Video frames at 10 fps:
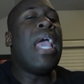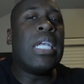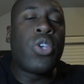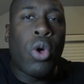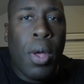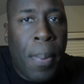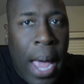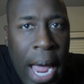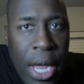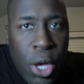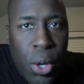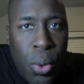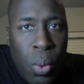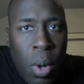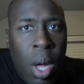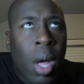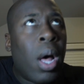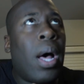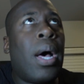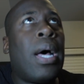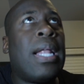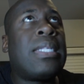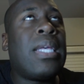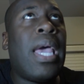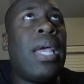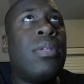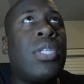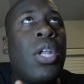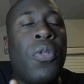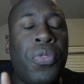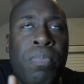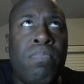it's gonna pay you uh, let's say 10 or